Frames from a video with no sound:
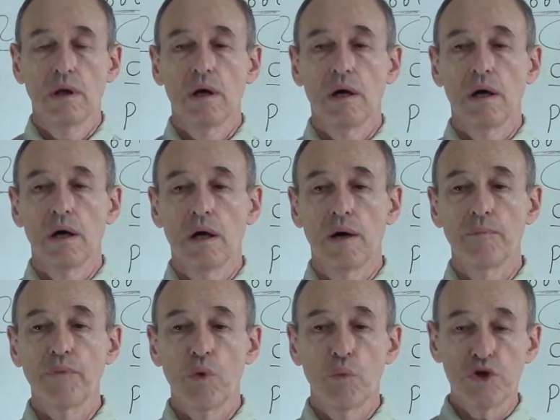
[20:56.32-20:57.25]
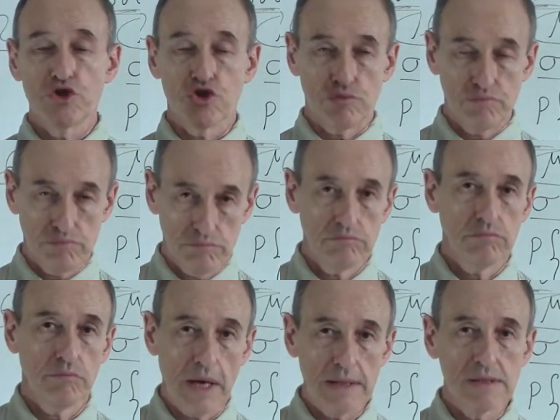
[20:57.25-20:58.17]
um, which
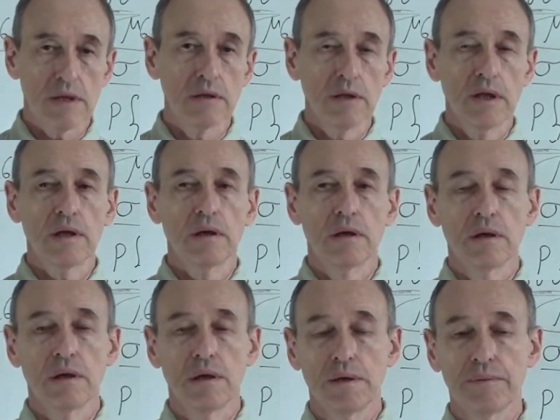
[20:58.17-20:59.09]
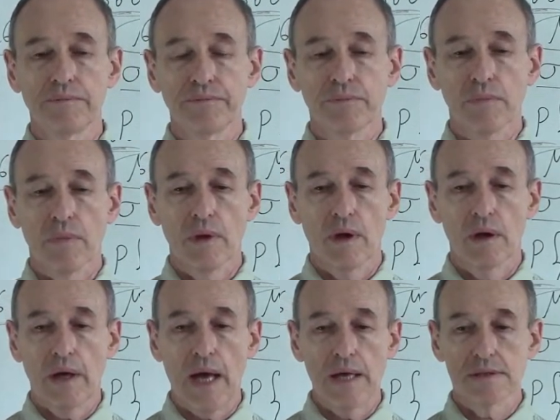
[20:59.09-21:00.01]
basically um,
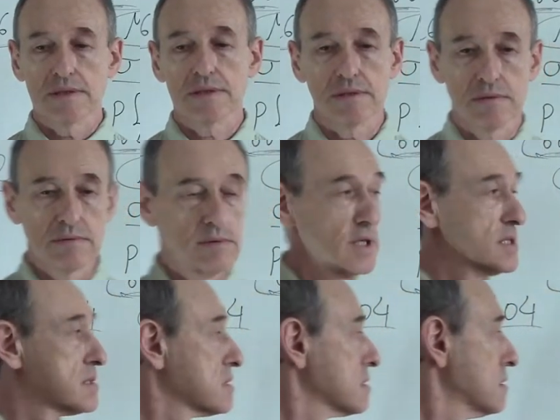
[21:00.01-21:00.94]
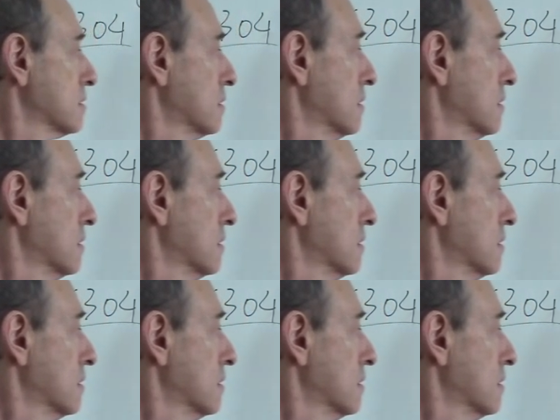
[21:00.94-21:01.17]
has this